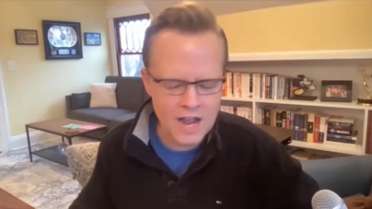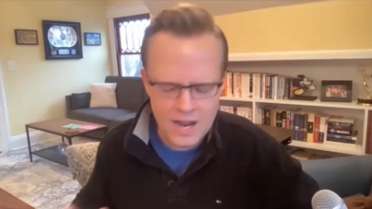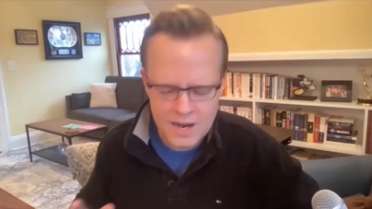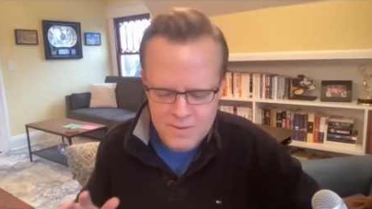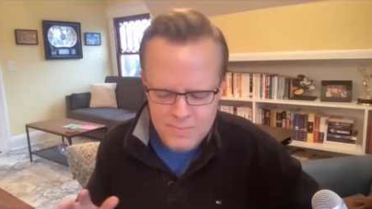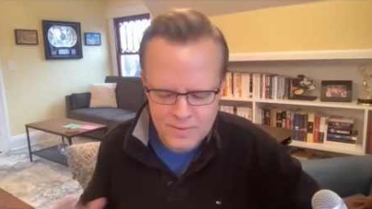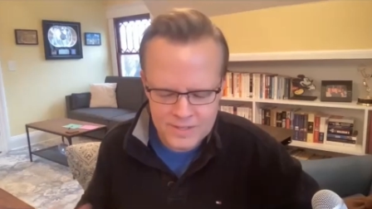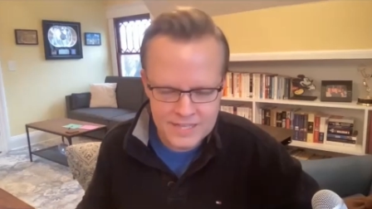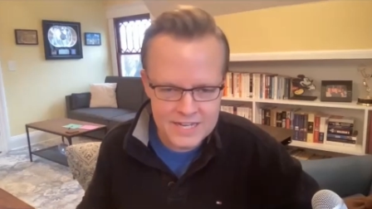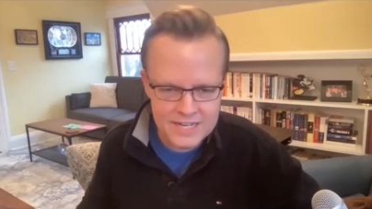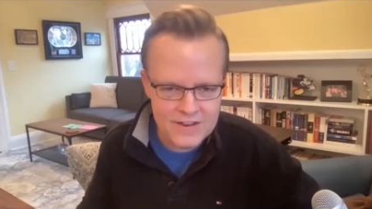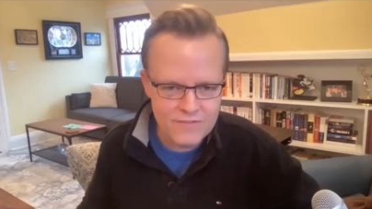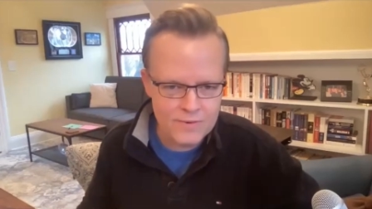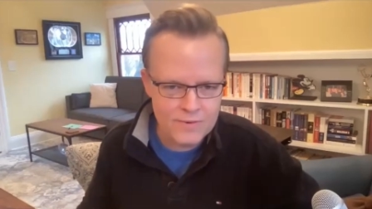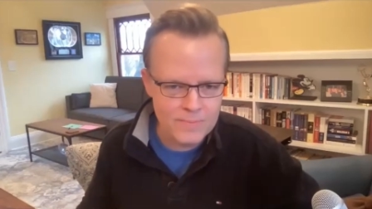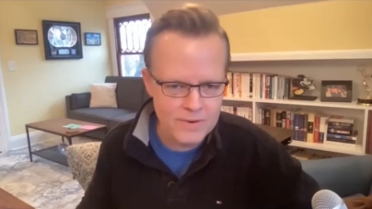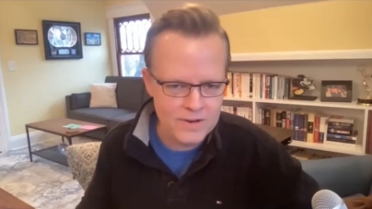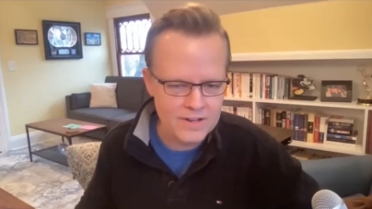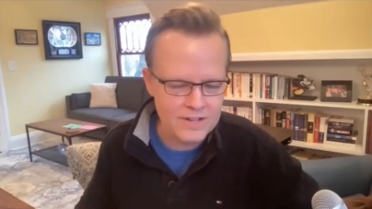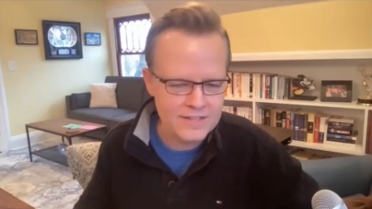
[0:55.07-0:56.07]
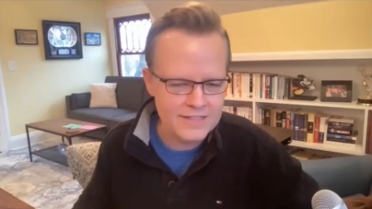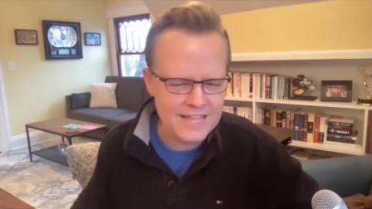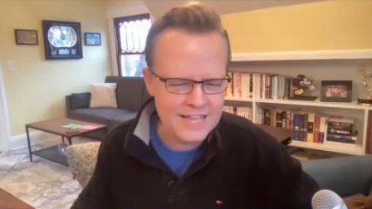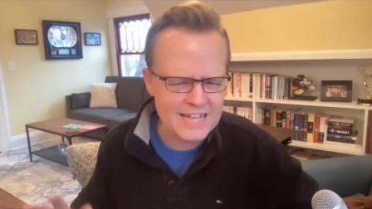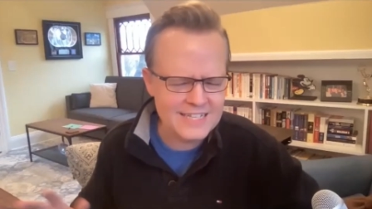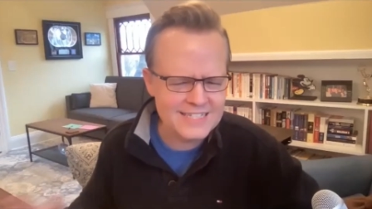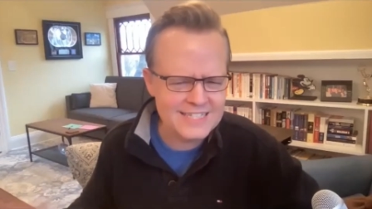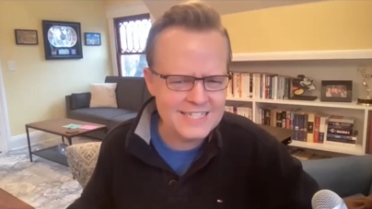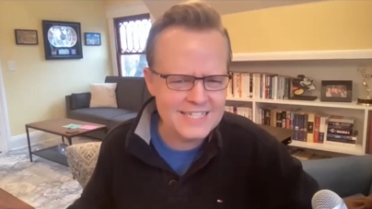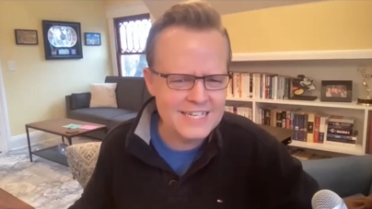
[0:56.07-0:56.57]
Unbelievable.
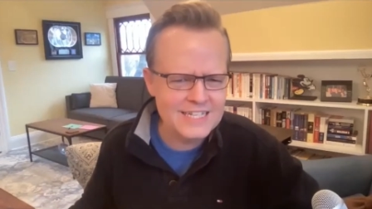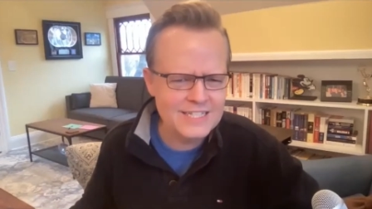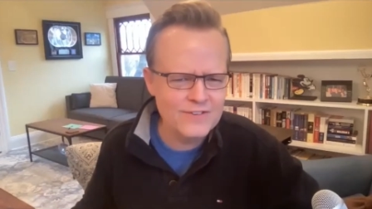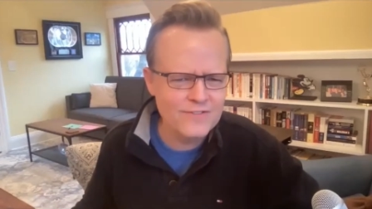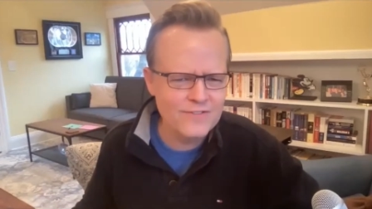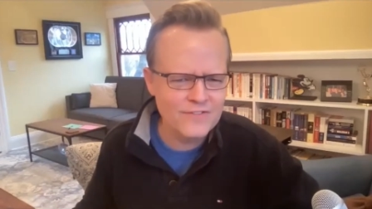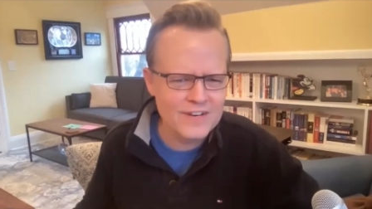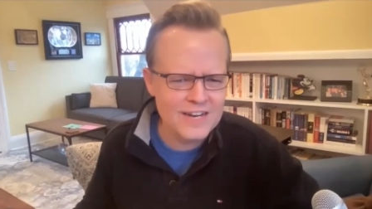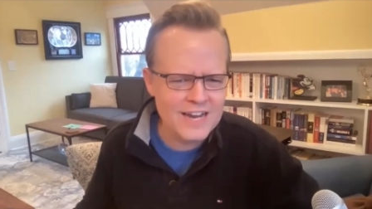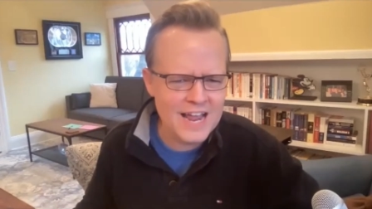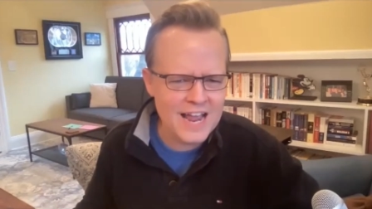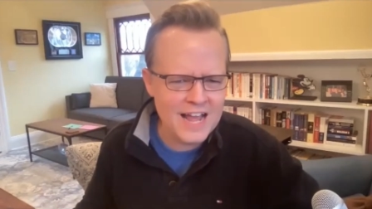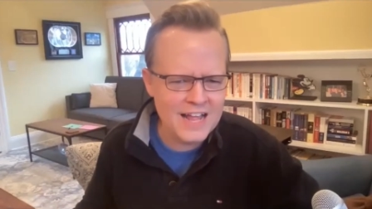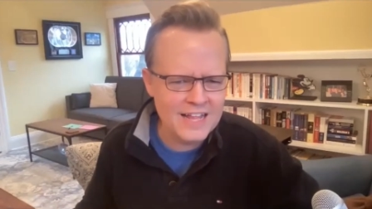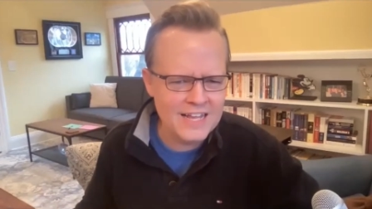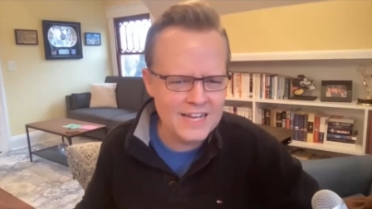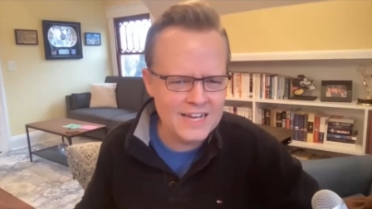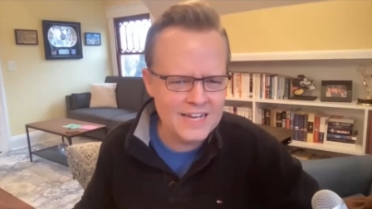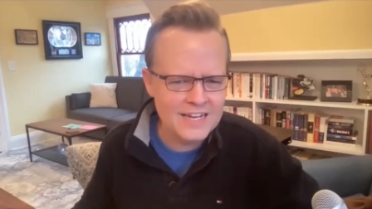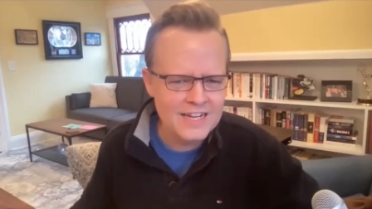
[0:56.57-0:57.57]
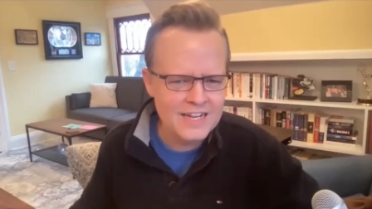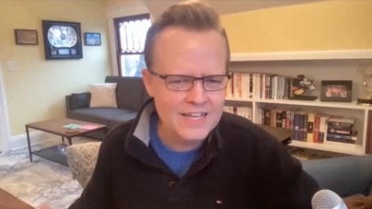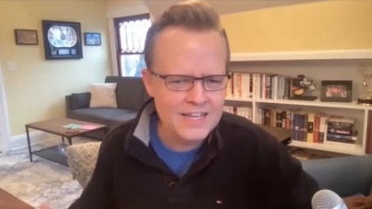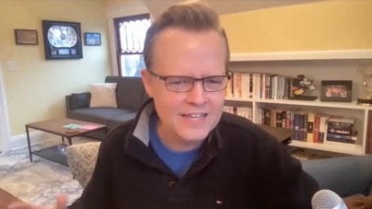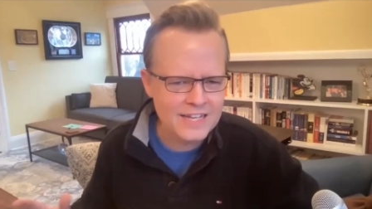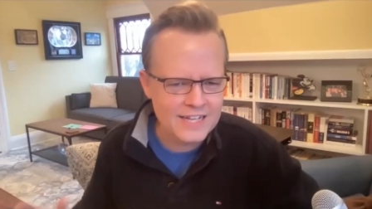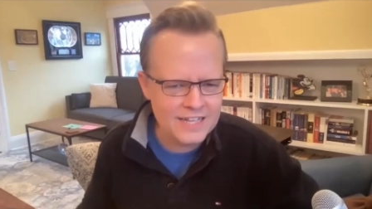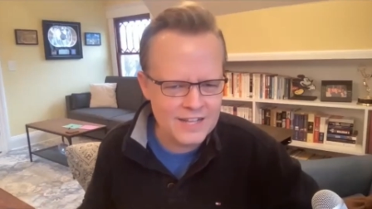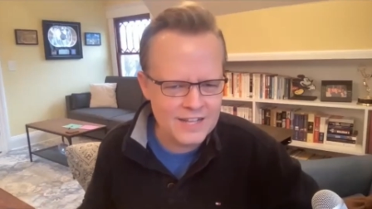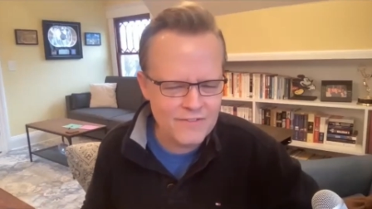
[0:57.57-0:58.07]
That season finale,
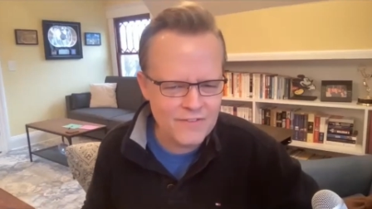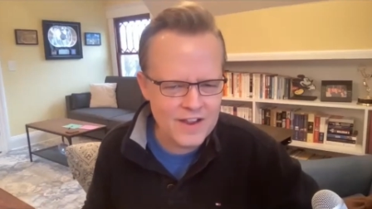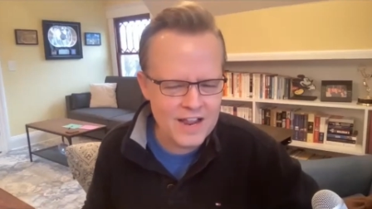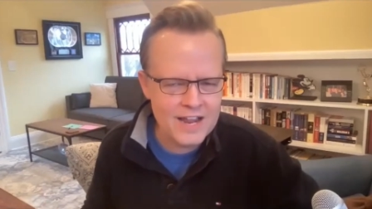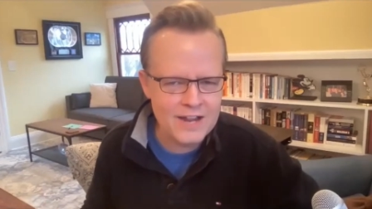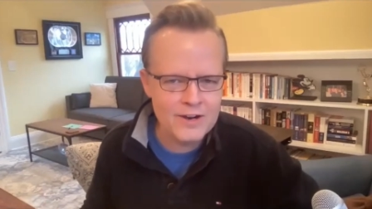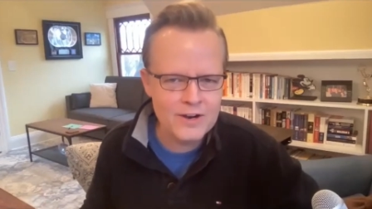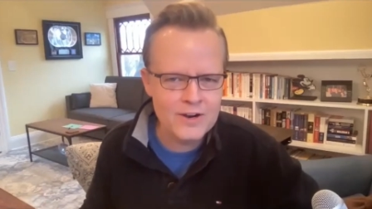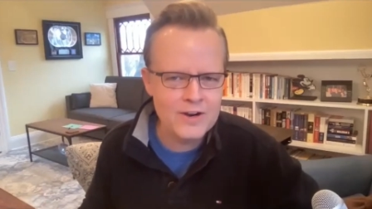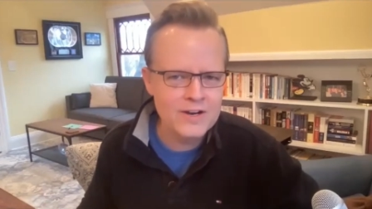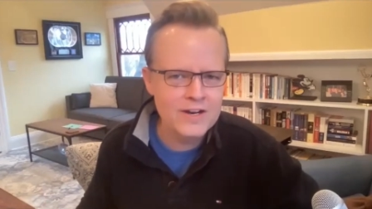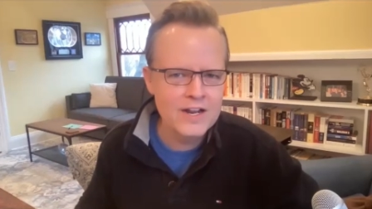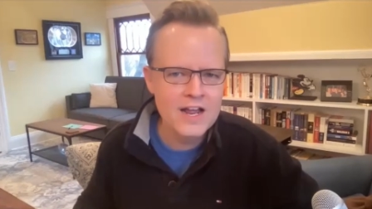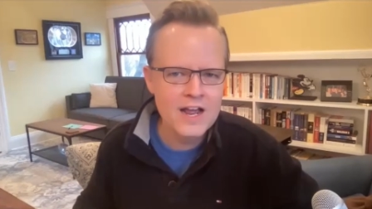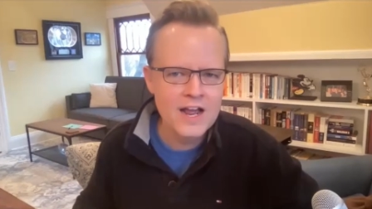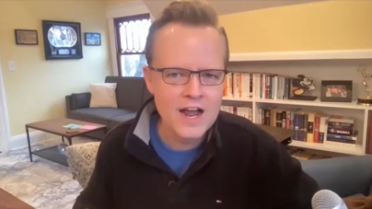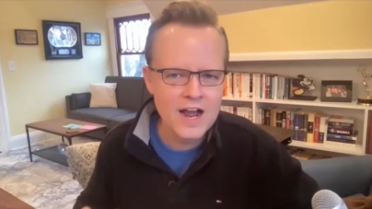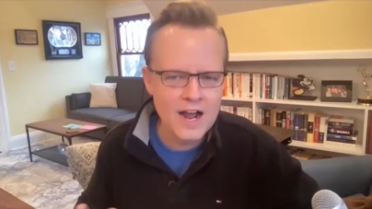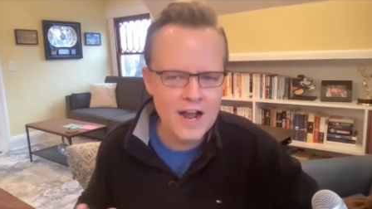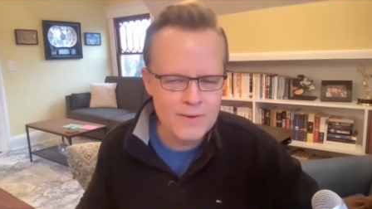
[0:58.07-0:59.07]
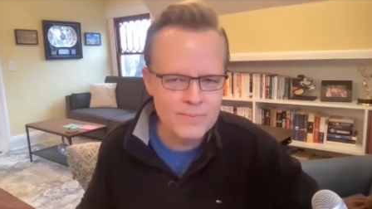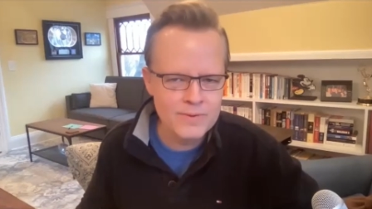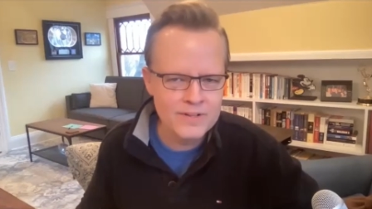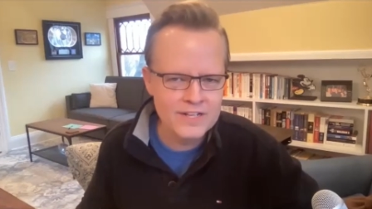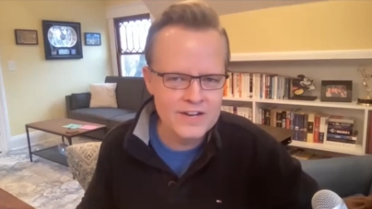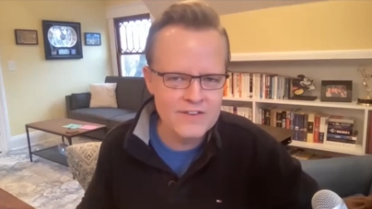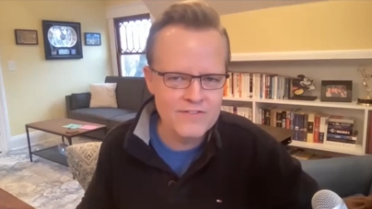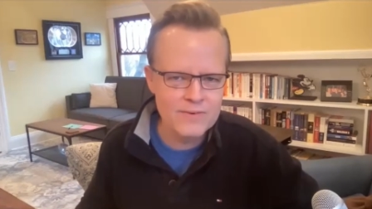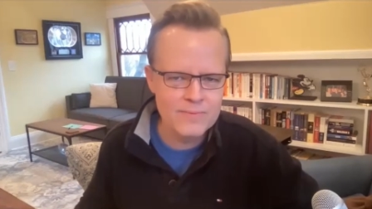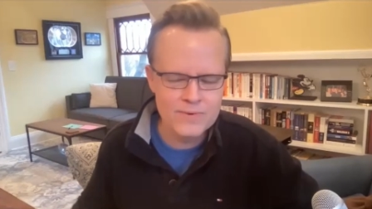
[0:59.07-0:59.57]
the cliffhanger,
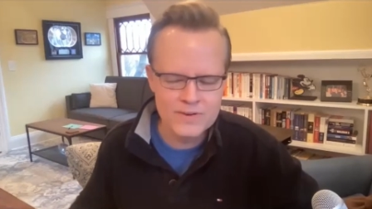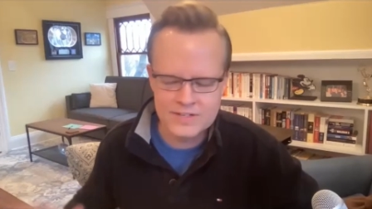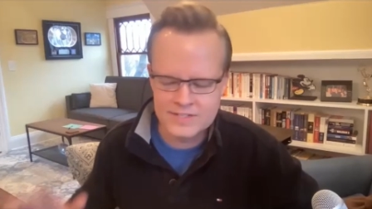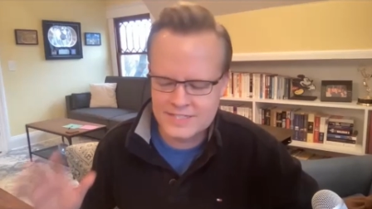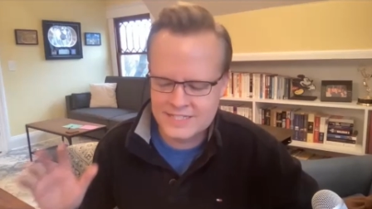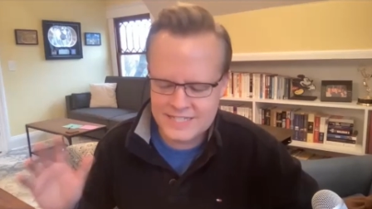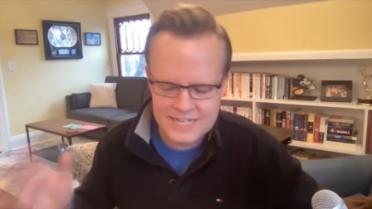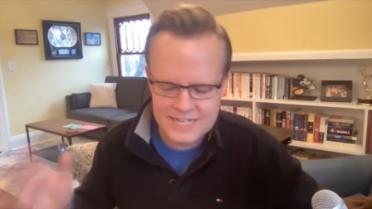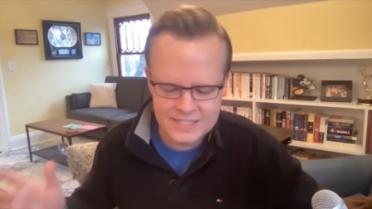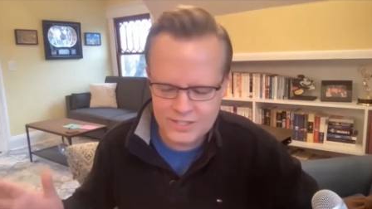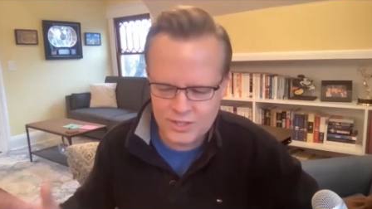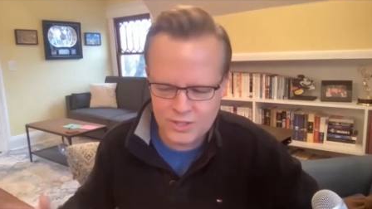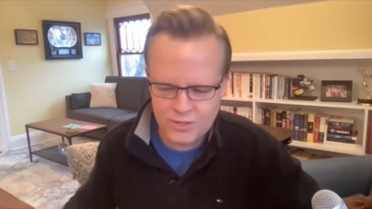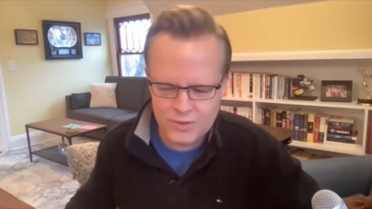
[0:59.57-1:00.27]
unbelievable. Season